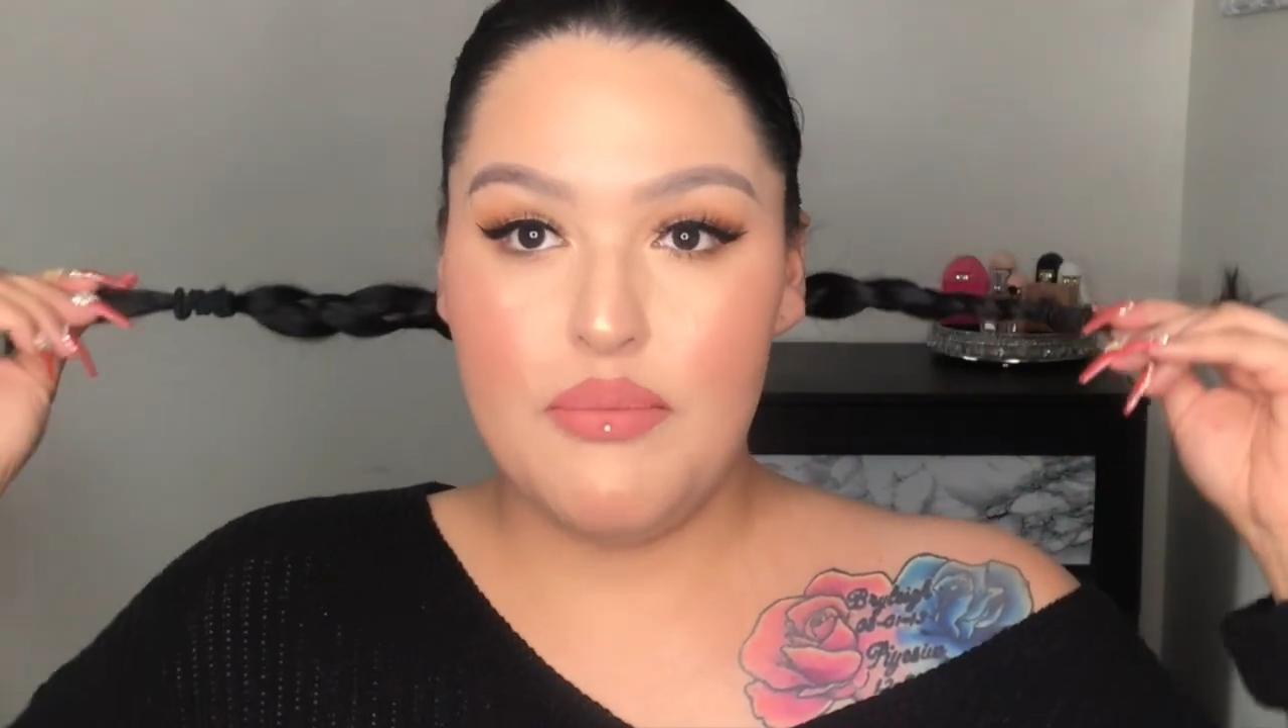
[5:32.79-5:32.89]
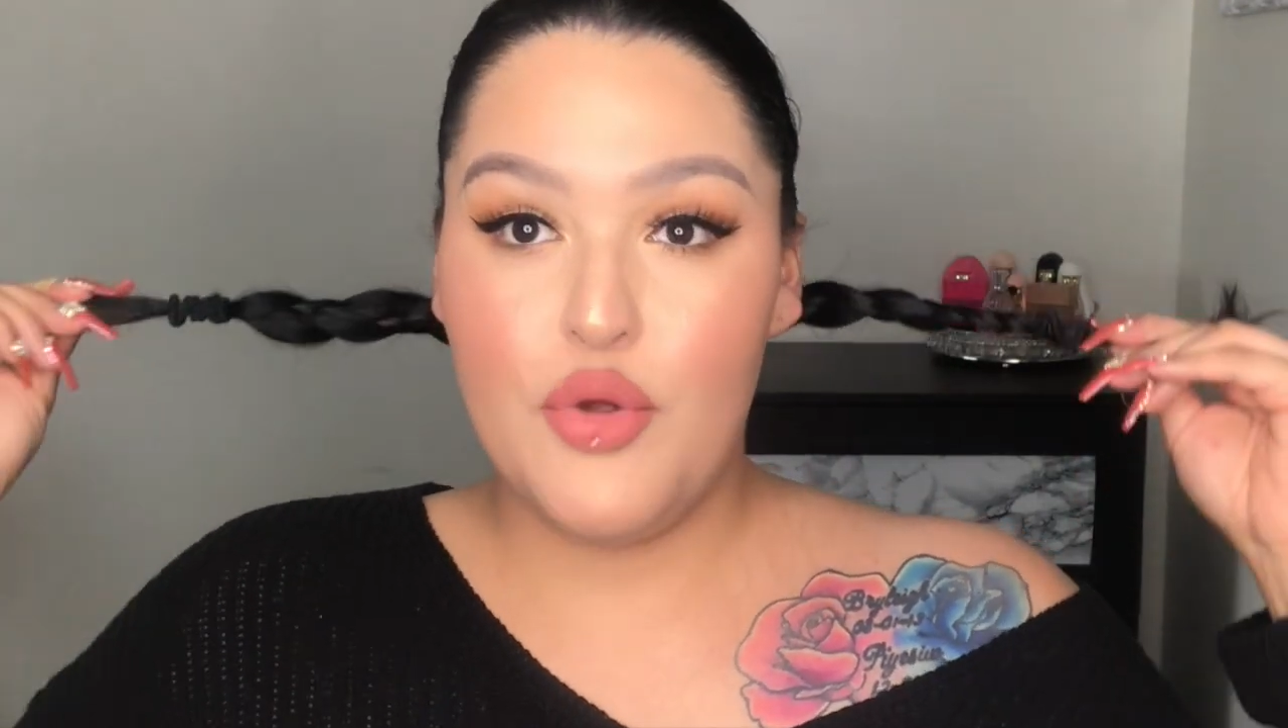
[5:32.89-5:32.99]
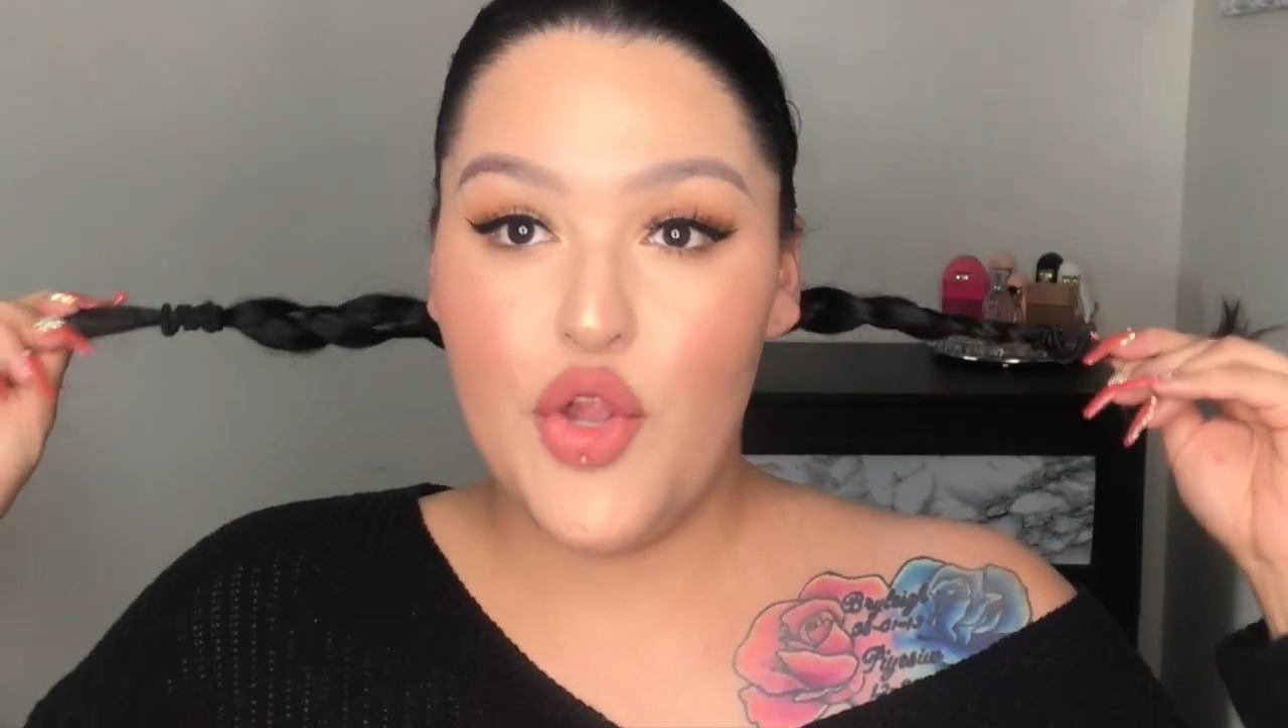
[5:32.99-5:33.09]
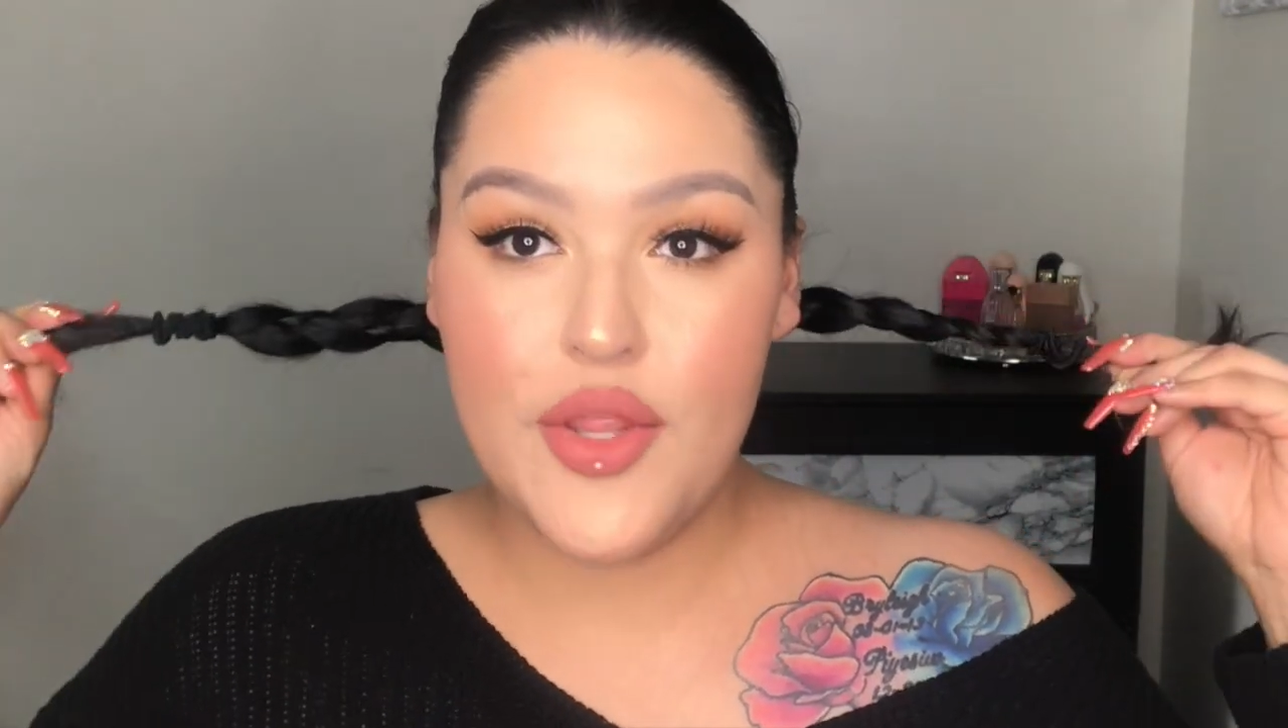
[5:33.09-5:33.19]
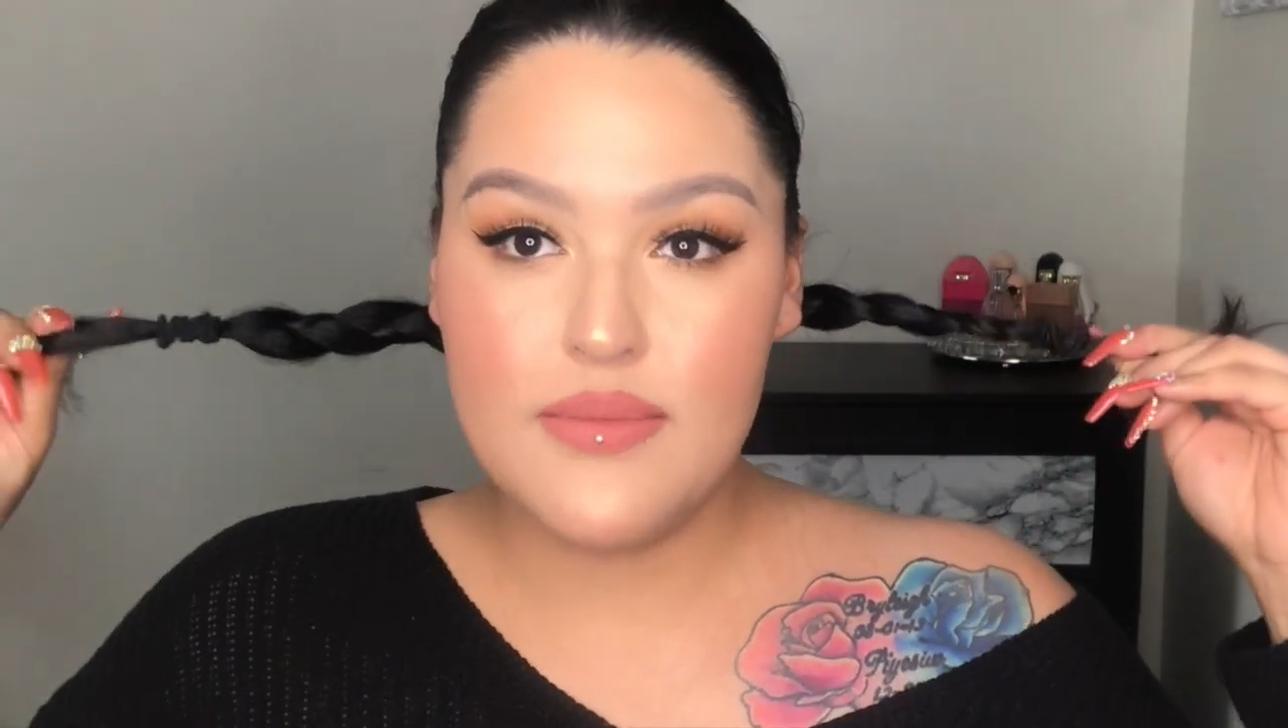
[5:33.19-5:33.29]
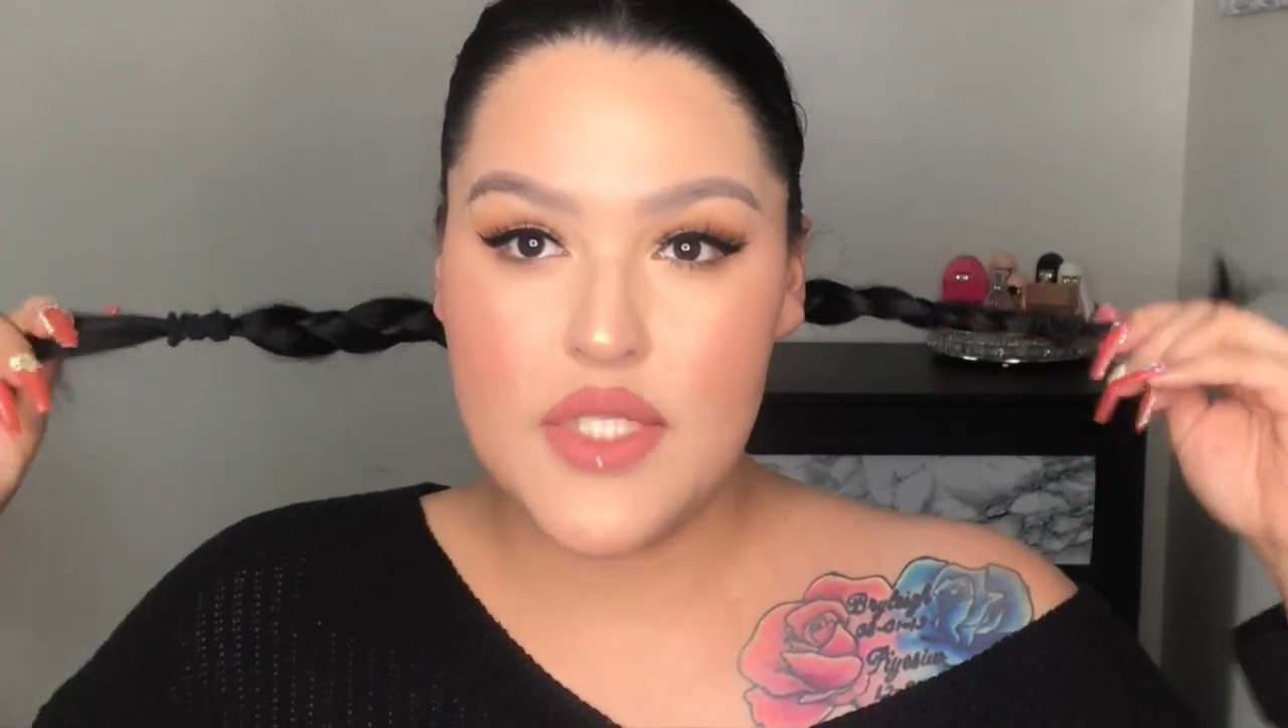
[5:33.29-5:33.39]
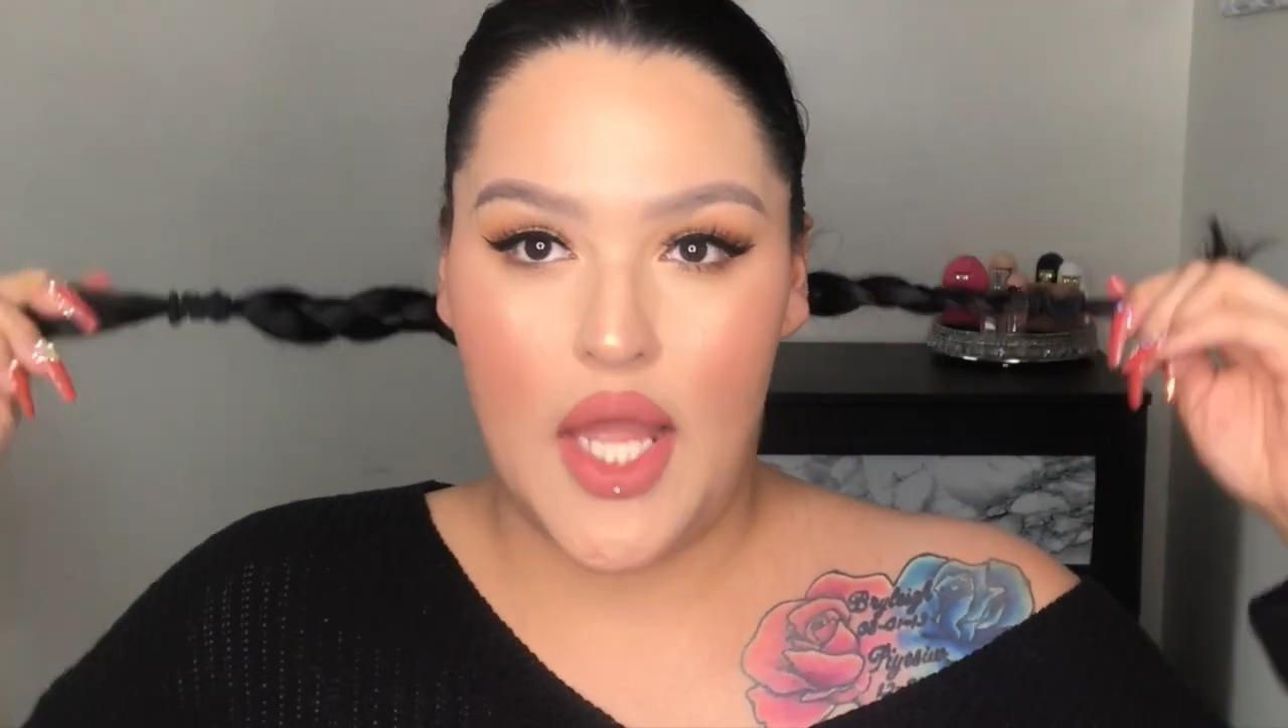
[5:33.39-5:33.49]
pull them